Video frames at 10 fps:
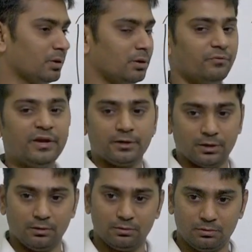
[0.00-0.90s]
vehicle.
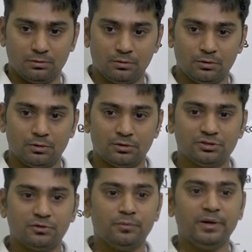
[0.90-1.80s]

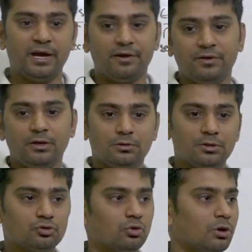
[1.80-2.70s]
She will be having the
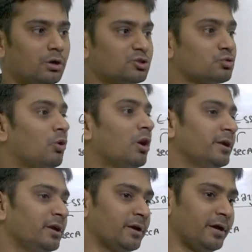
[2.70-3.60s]
so-called sword
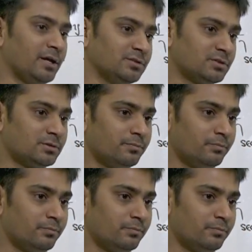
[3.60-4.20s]
in her hands,